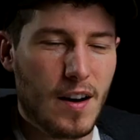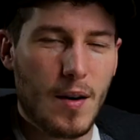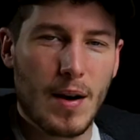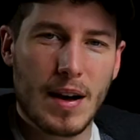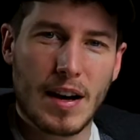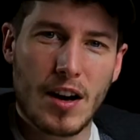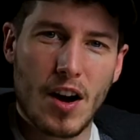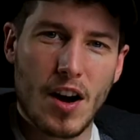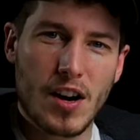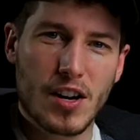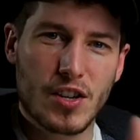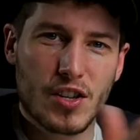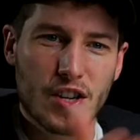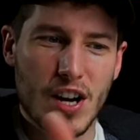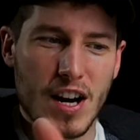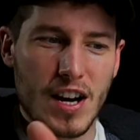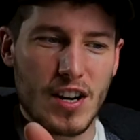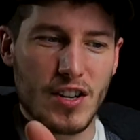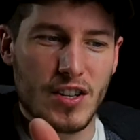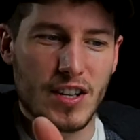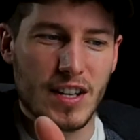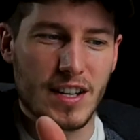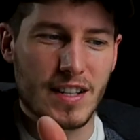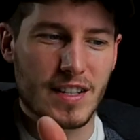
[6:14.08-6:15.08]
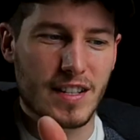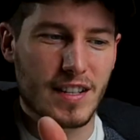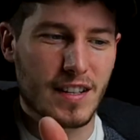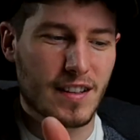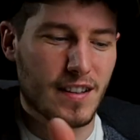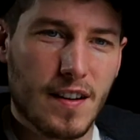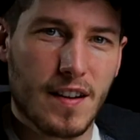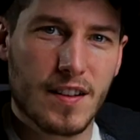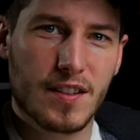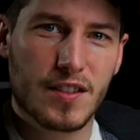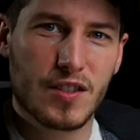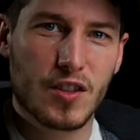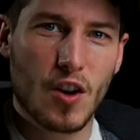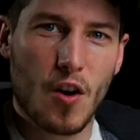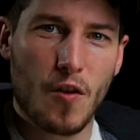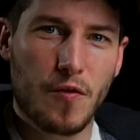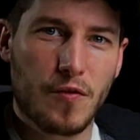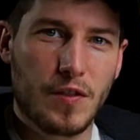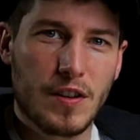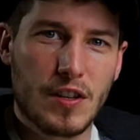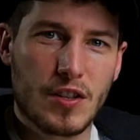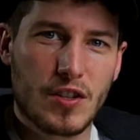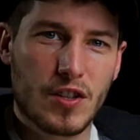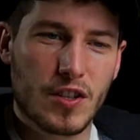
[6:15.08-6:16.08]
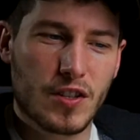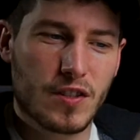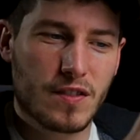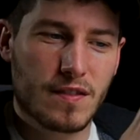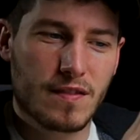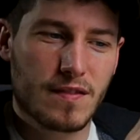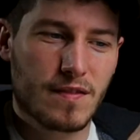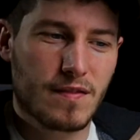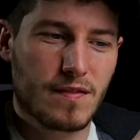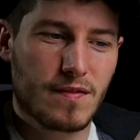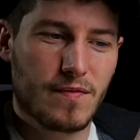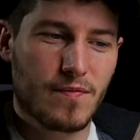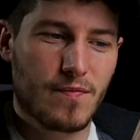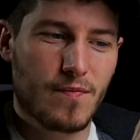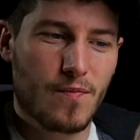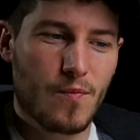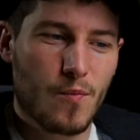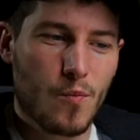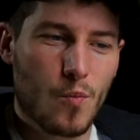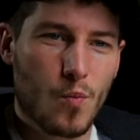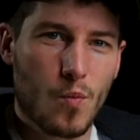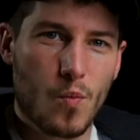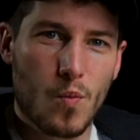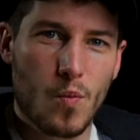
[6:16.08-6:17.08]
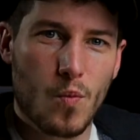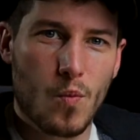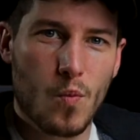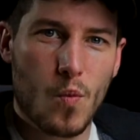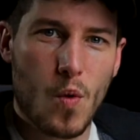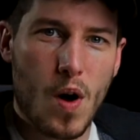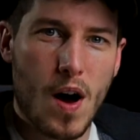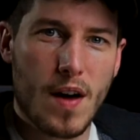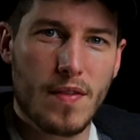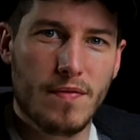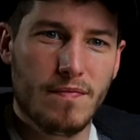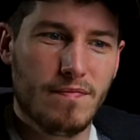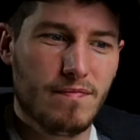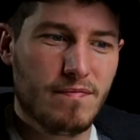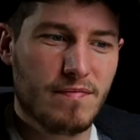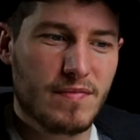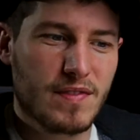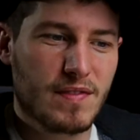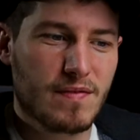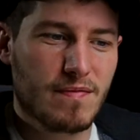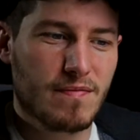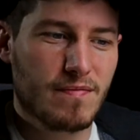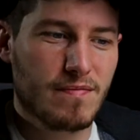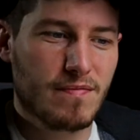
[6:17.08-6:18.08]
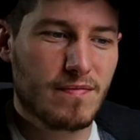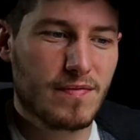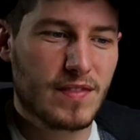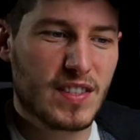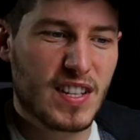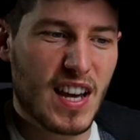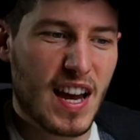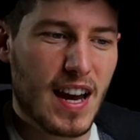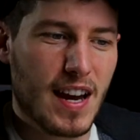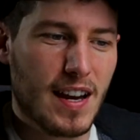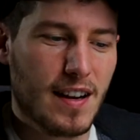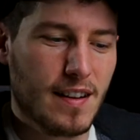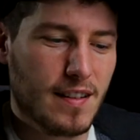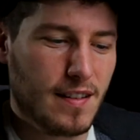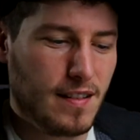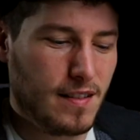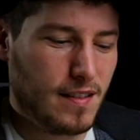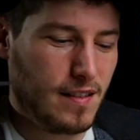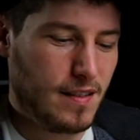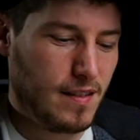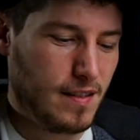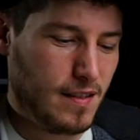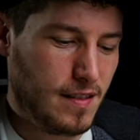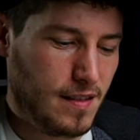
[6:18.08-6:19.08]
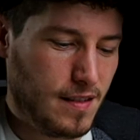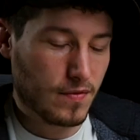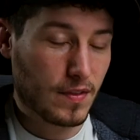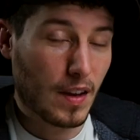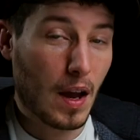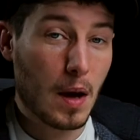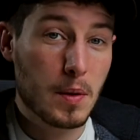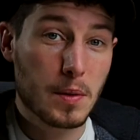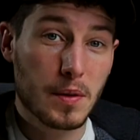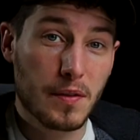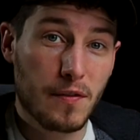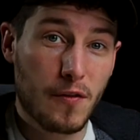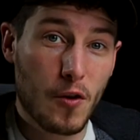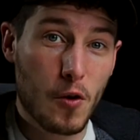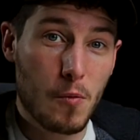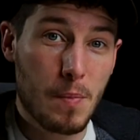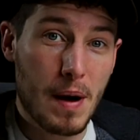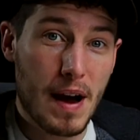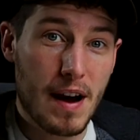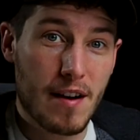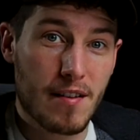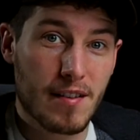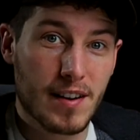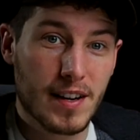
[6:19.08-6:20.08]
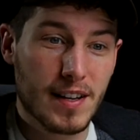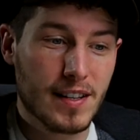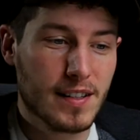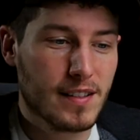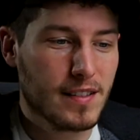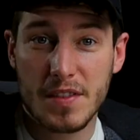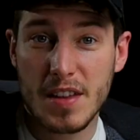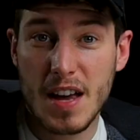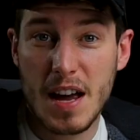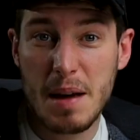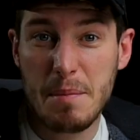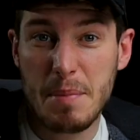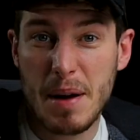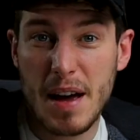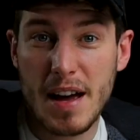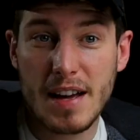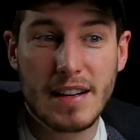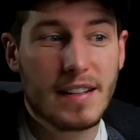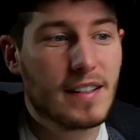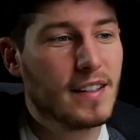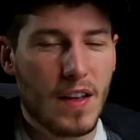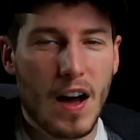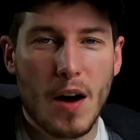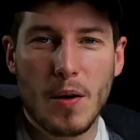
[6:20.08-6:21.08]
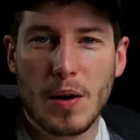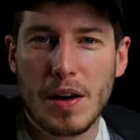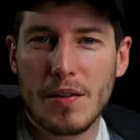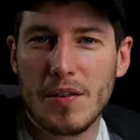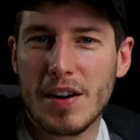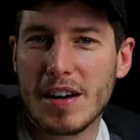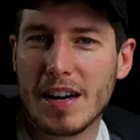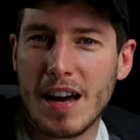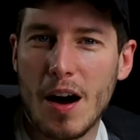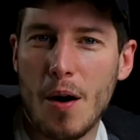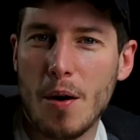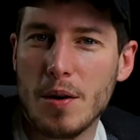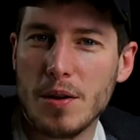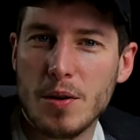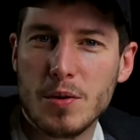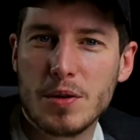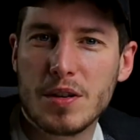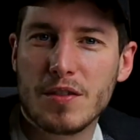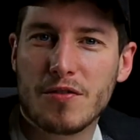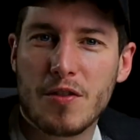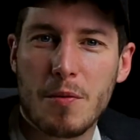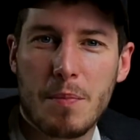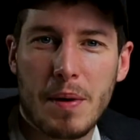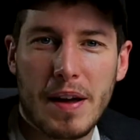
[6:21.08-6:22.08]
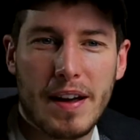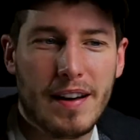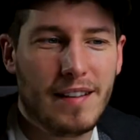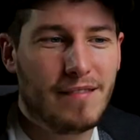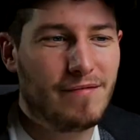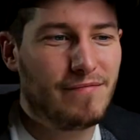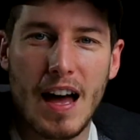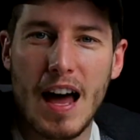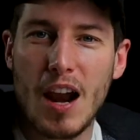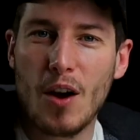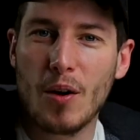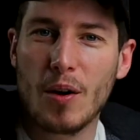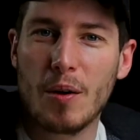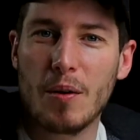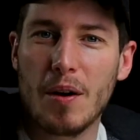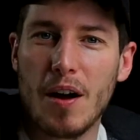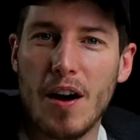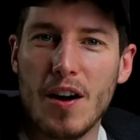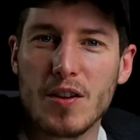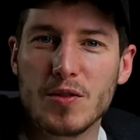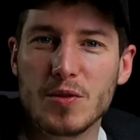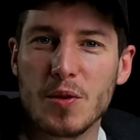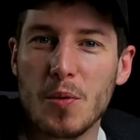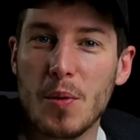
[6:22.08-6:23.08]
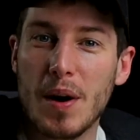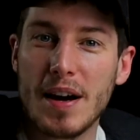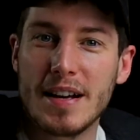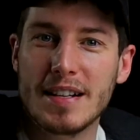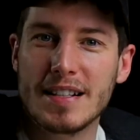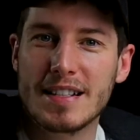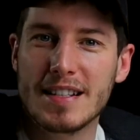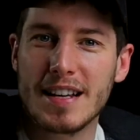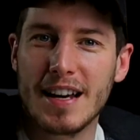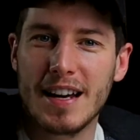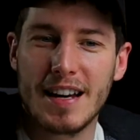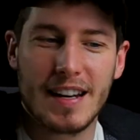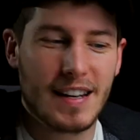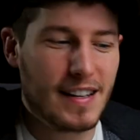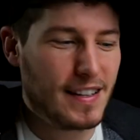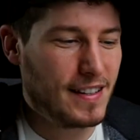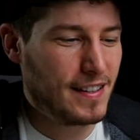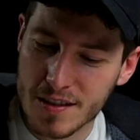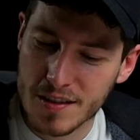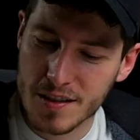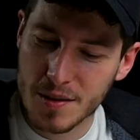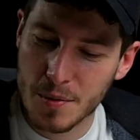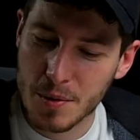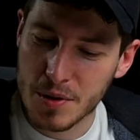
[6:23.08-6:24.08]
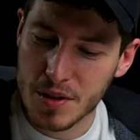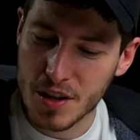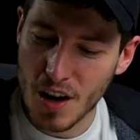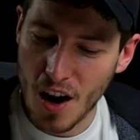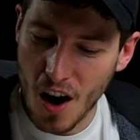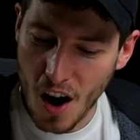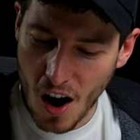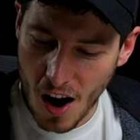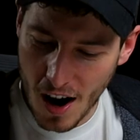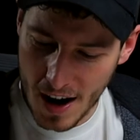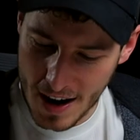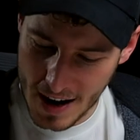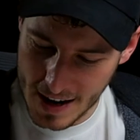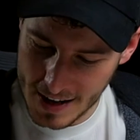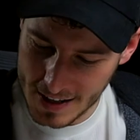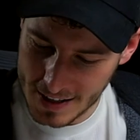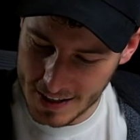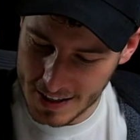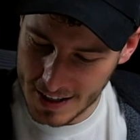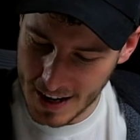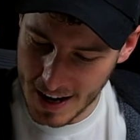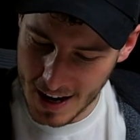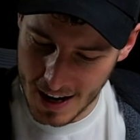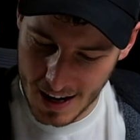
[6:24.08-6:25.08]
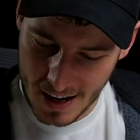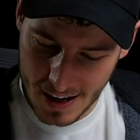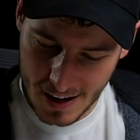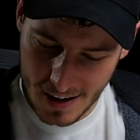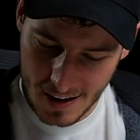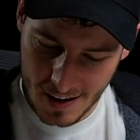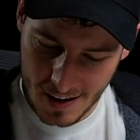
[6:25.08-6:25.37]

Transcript: Oh, it kind of changes. And soft is just one setting. Comes with full battery. That ain't bad. I'll give it a go. I'll use it for a bit. How long it will last, we'll wait and see. So what's the highest setting?